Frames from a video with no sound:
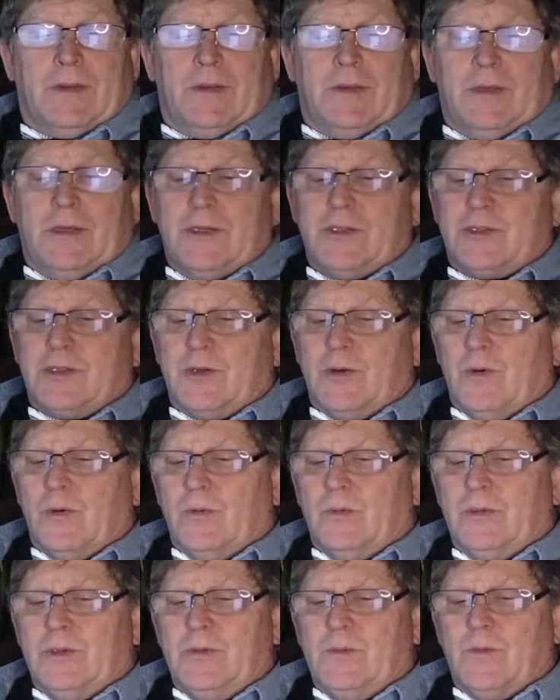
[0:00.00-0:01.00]
He's the
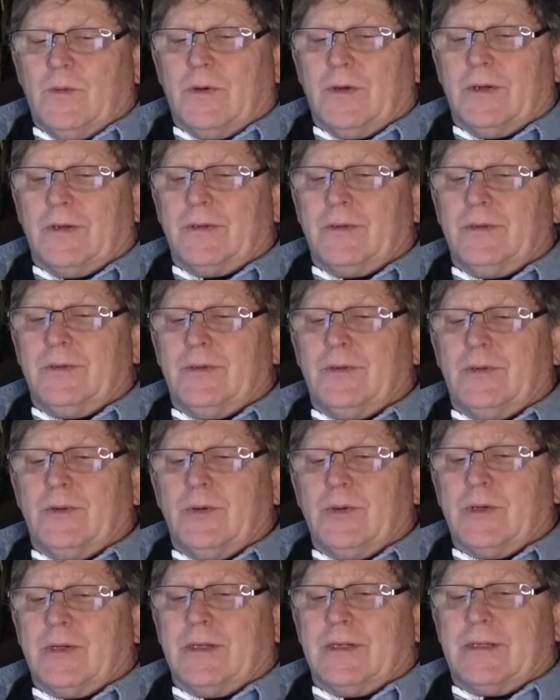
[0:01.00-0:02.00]
only one
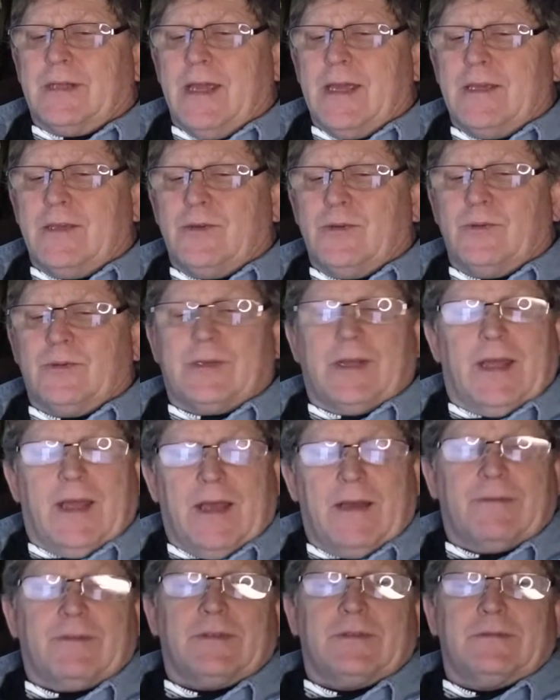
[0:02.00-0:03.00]
who can take you to
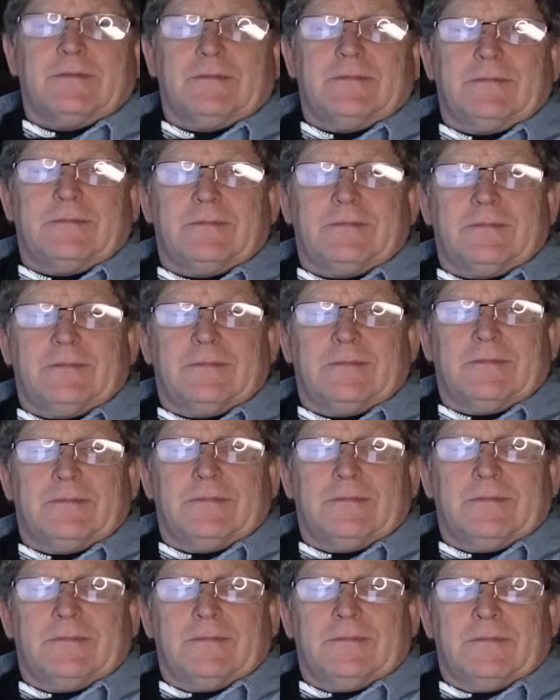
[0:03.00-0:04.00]
heaven.
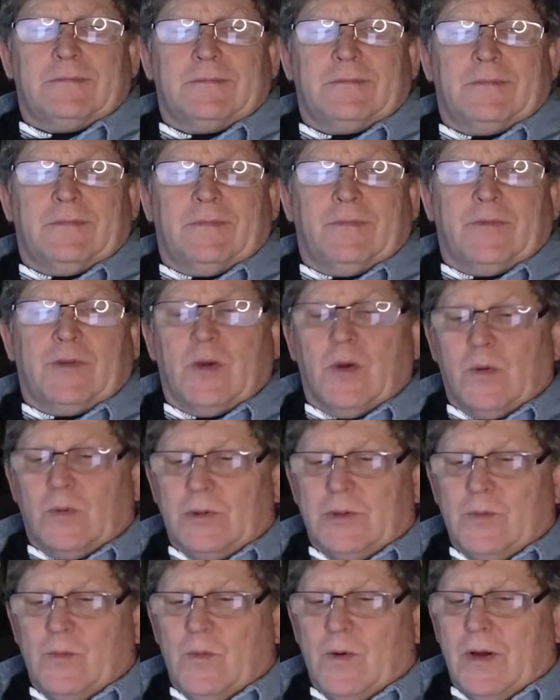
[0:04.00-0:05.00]
The
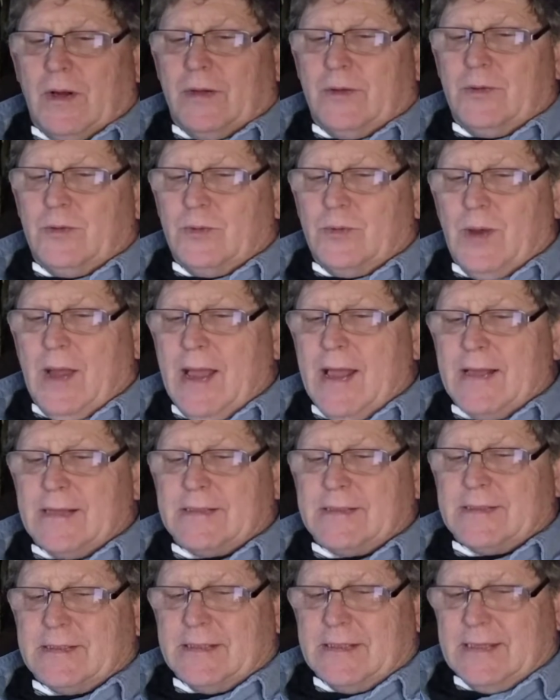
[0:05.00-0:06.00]
only one who
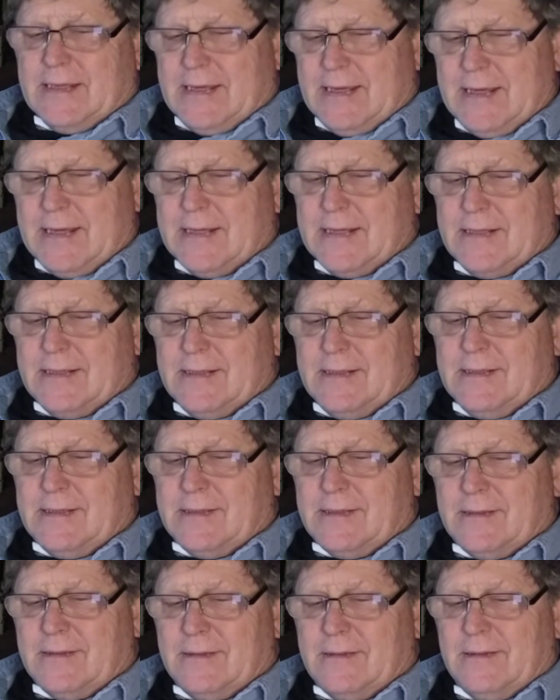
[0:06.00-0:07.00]
has the
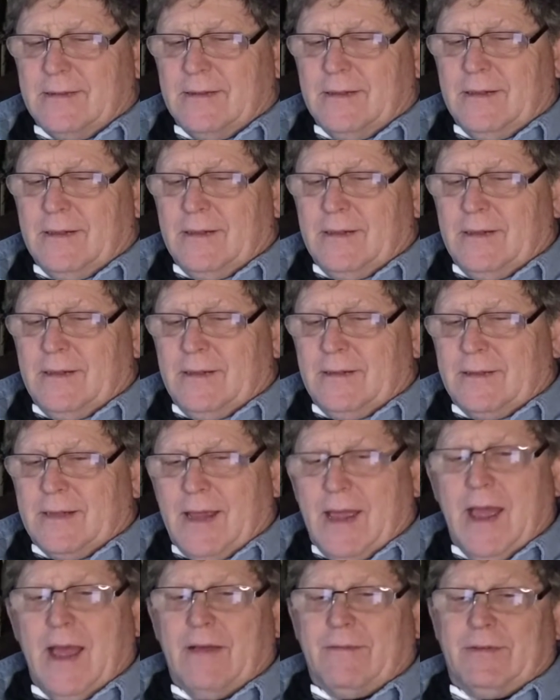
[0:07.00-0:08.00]
keys to
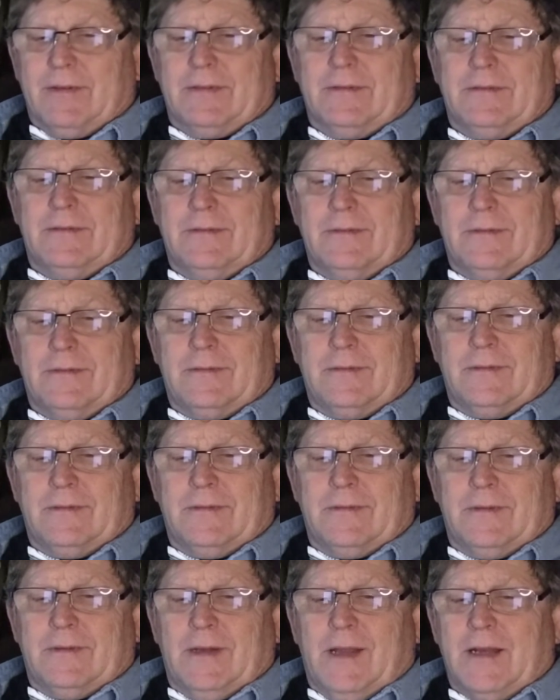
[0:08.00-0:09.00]
heaven
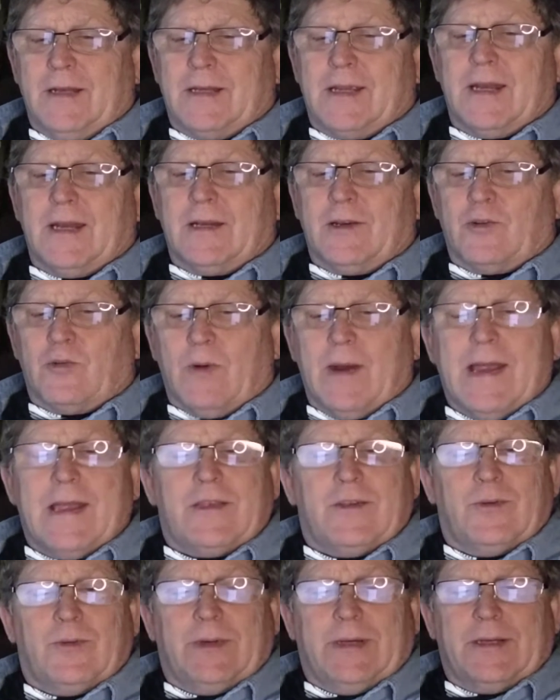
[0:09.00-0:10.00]
and can
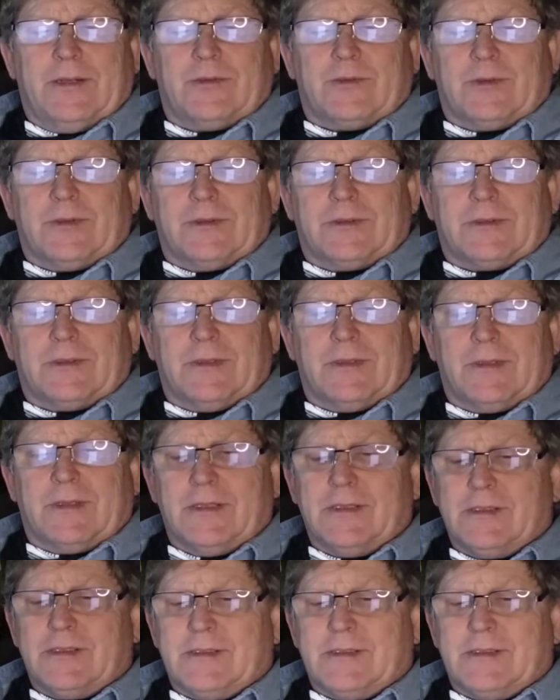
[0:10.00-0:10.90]
grant you entrance. This